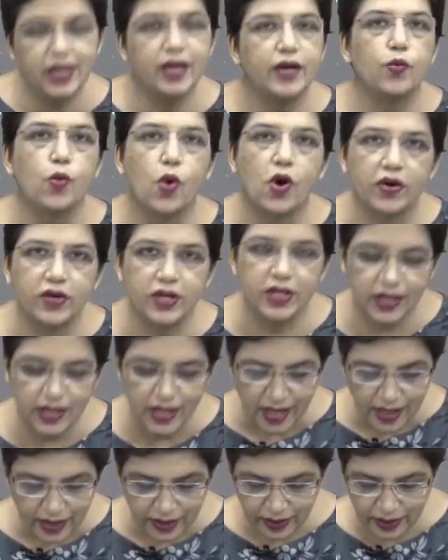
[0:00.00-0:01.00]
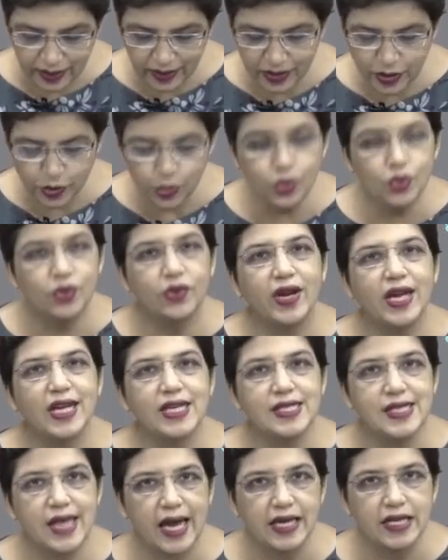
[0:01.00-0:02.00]
and Warren, the two
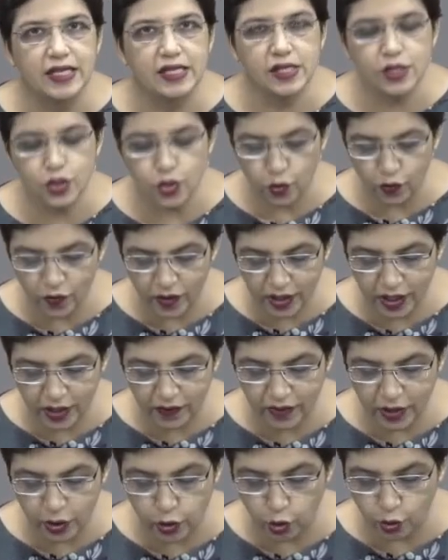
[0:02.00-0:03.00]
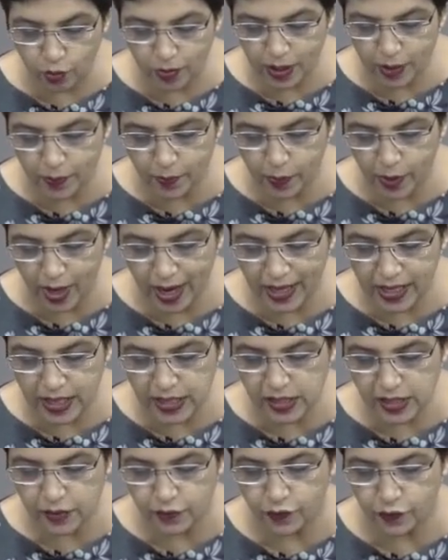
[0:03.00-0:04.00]
great scientists who were given Nobel
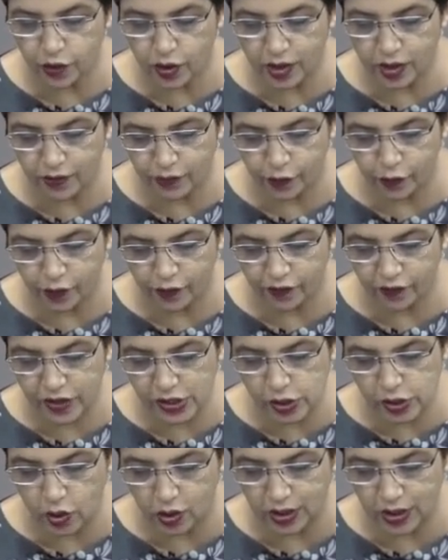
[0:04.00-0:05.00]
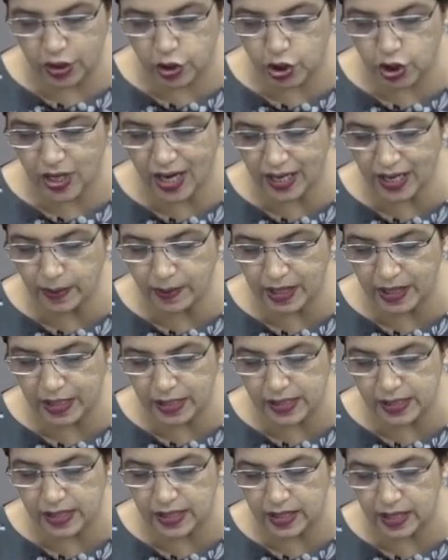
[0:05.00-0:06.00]
Prize for Physiology and
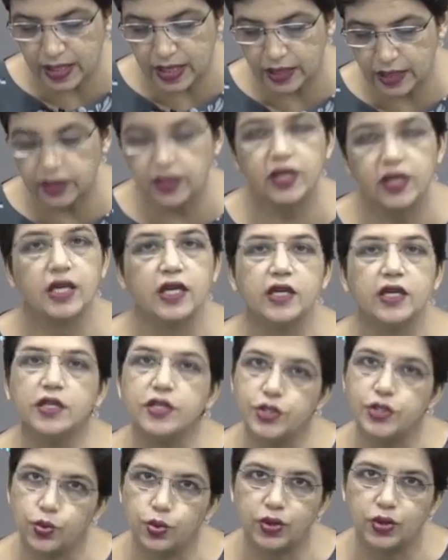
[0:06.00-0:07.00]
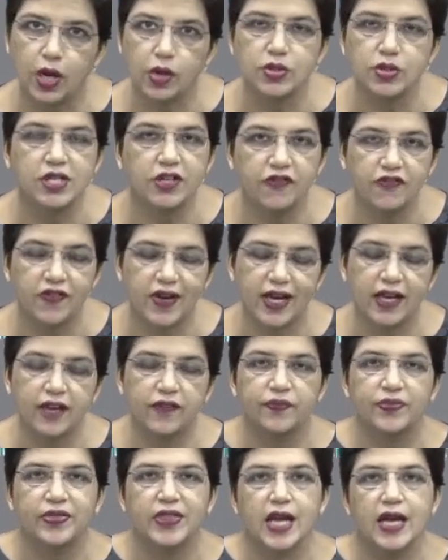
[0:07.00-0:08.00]
Medicine in the year
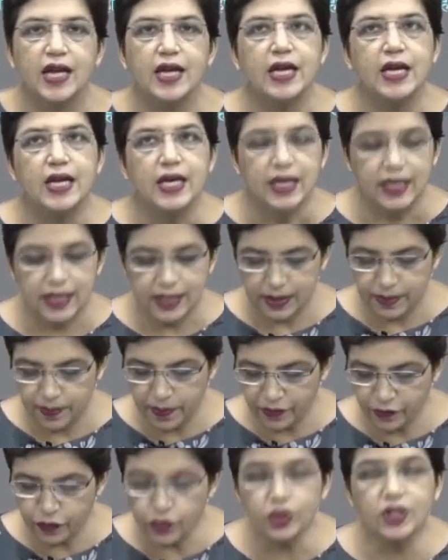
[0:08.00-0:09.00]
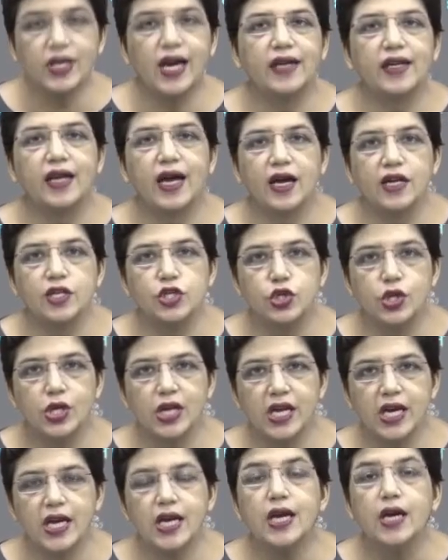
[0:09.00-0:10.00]
2005. Before that,
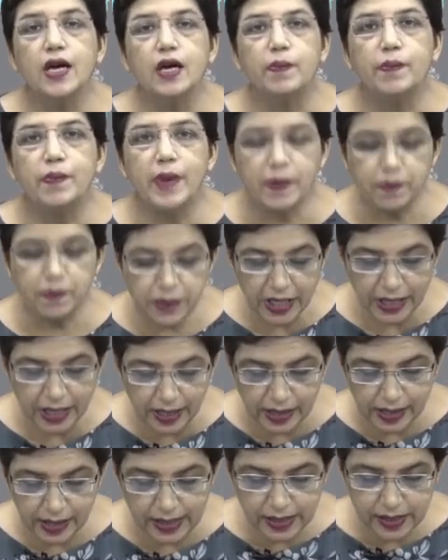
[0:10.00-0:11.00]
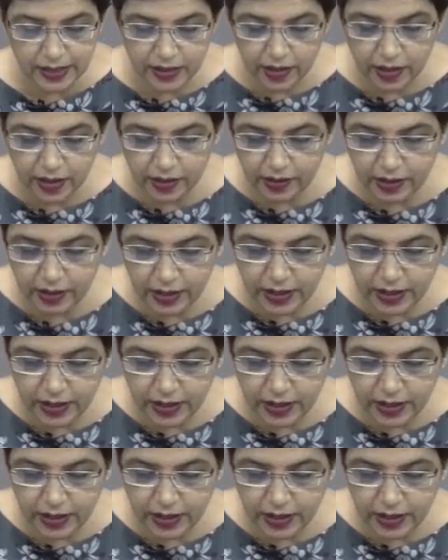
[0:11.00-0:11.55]
actually, peptic ulcer, a